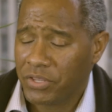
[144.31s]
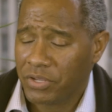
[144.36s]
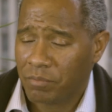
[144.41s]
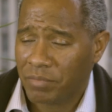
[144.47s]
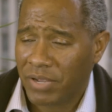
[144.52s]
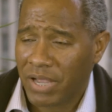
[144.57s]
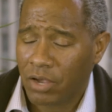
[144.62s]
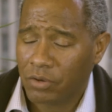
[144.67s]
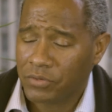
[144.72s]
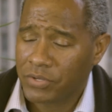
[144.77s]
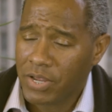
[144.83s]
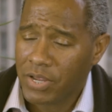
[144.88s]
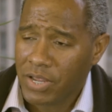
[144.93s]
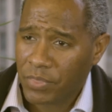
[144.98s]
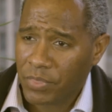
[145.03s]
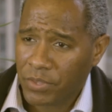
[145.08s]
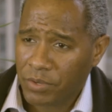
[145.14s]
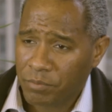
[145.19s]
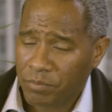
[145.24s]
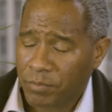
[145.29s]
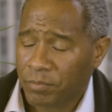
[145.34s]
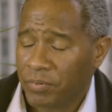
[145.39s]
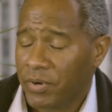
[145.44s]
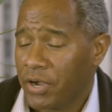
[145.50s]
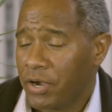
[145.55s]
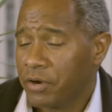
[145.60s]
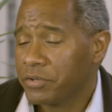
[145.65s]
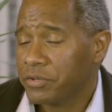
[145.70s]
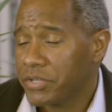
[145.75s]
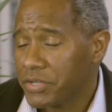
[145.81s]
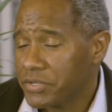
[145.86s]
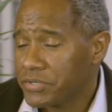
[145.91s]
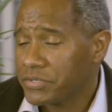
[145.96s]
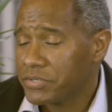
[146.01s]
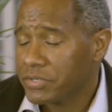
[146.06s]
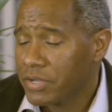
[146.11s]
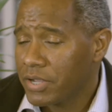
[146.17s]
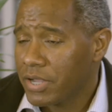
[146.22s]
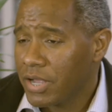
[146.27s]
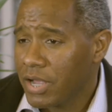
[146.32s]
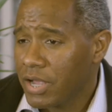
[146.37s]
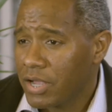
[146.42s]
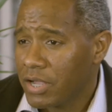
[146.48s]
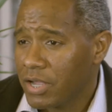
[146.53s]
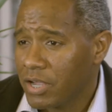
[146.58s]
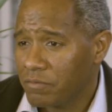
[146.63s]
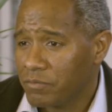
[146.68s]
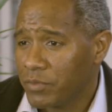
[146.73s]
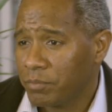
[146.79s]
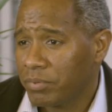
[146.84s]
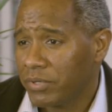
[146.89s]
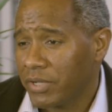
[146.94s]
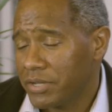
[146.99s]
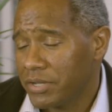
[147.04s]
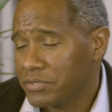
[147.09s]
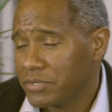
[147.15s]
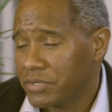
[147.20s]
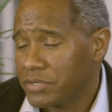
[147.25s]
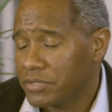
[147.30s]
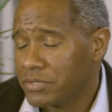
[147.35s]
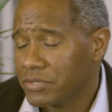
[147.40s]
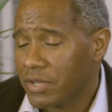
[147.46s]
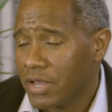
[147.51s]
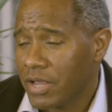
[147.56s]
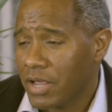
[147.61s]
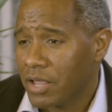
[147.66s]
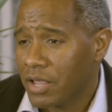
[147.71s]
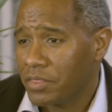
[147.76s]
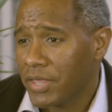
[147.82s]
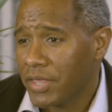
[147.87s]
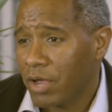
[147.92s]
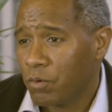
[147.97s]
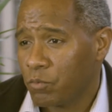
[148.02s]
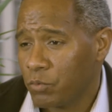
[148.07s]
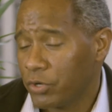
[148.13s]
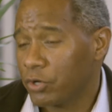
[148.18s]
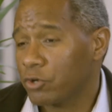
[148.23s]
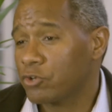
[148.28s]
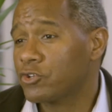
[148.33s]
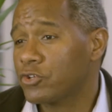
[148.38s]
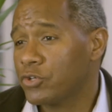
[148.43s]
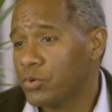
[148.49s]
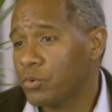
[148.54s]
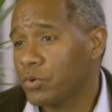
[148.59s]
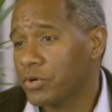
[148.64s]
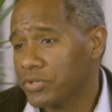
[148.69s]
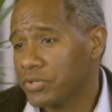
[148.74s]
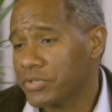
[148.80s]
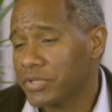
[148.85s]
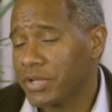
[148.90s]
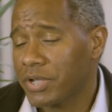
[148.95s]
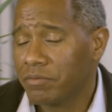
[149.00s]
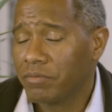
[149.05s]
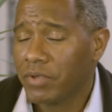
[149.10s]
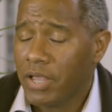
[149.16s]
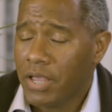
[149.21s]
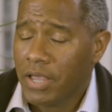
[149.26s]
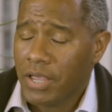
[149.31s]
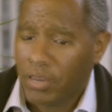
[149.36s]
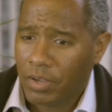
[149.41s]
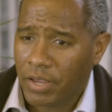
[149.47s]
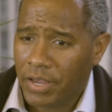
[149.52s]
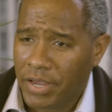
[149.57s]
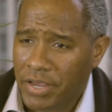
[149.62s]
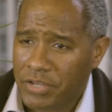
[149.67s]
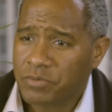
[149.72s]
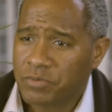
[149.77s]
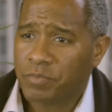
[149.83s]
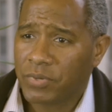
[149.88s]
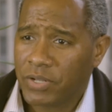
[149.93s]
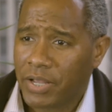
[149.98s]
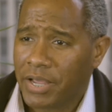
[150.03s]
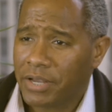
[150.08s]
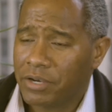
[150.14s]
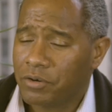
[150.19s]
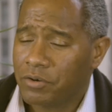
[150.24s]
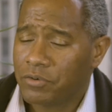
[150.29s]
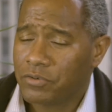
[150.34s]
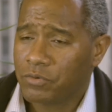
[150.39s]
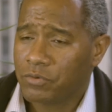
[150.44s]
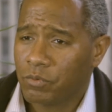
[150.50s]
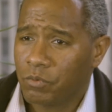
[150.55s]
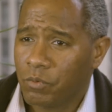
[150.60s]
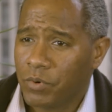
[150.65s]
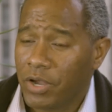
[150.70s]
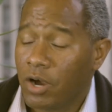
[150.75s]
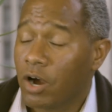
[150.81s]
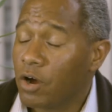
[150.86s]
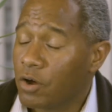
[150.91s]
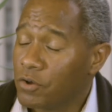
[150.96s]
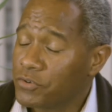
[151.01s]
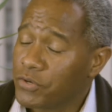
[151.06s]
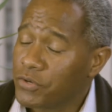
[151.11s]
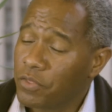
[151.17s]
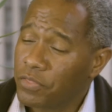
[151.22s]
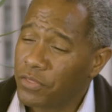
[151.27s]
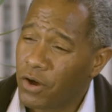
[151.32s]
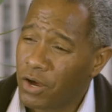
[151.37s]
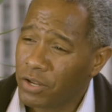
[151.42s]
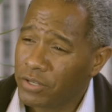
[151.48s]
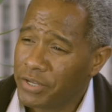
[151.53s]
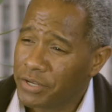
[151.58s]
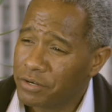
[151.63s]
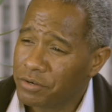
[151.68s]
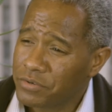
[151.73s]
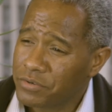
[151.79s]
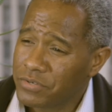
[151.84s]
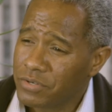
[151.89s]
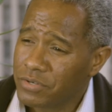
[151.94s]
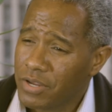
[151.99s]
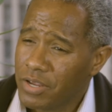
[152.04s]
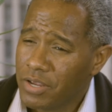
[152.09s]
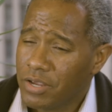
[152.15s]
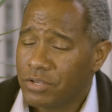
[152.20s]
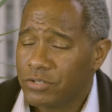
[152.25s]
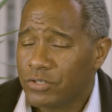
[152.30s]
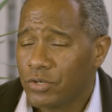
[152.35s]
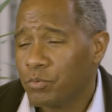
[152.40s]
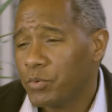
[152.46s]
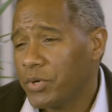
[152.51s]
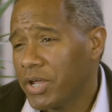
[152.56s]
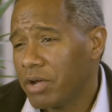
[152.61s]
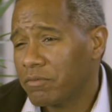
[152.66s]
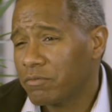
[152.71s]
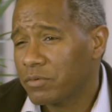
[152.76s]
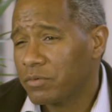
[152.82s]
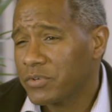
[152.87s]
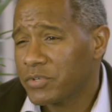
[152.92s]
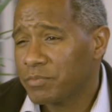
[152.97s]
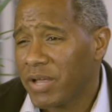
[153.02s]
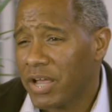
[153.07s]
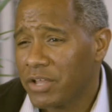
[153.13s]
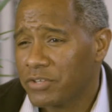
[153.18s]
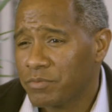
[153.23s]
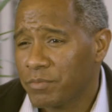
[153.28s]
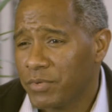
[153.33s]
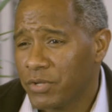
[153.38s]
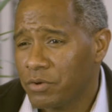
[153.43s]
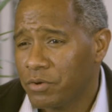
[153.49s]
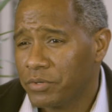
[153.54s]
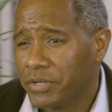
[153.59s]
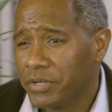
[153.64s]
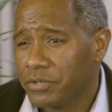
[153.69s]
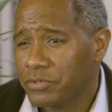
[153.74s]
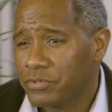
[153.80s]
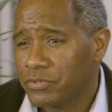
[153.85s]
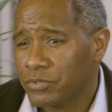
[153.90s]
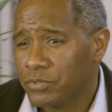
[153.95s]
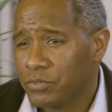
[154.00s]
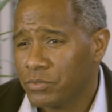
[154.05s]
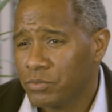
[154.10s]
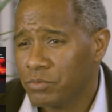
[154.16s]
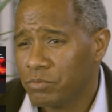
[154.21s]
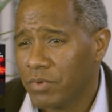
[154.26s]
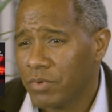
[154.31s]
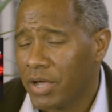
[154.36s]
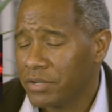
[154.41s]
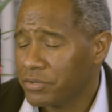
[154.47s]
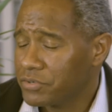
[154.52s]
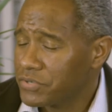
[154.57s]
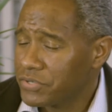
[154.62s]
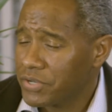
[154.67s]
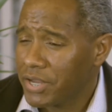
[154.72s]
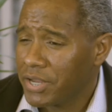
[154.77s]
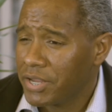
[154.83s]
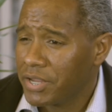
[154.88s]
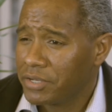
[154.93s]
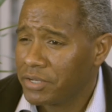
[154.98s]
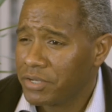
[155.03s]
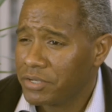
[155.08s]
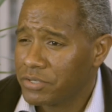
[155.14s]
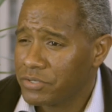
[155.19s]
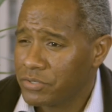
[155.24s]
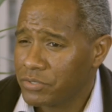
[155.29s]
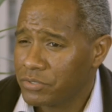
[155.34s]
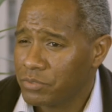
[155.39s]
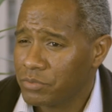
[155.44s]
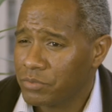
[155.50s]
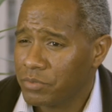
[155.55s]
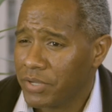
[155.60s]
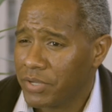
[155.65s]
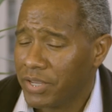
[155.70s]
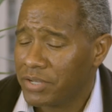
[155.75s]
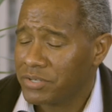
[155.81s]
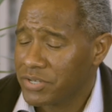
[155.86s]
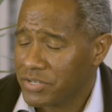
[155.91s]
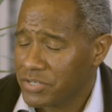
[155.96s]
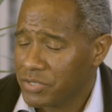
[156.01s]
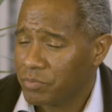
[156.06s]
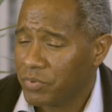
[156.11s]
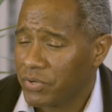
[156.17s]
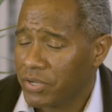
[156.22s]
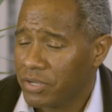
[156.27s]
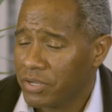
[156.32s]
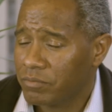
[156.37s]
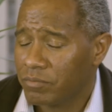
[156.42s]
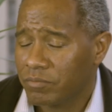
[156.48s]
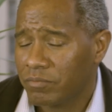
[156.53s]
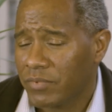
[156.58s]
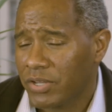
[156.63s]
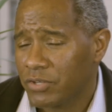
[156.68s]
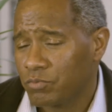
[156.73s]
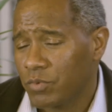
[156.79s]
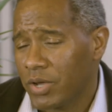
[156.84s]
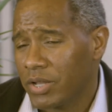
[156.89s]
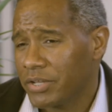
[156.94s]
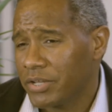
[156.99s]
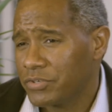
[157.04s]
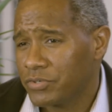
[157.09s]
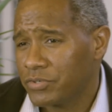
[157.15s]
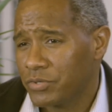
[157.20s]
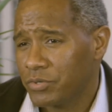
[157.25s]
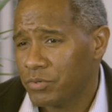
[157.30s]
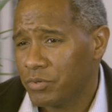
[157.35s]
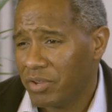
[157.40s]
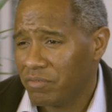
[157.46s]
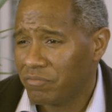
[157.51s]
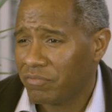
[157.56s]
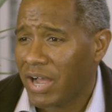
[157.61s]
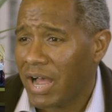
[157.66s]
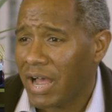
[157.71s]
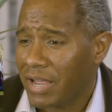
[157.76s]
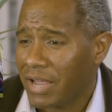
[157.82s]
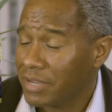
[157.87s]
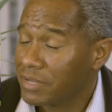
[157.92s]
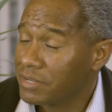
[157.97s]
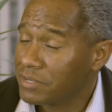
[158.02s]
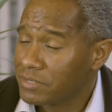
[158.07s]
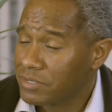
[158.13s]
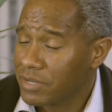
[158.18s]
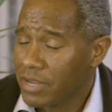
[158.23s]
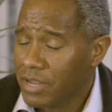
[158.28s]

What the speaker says: about the preparedness of the places that we are stewards of. As planners, we are also thought leaders, so we have a responsibility to understand and to anticipate as well as to advise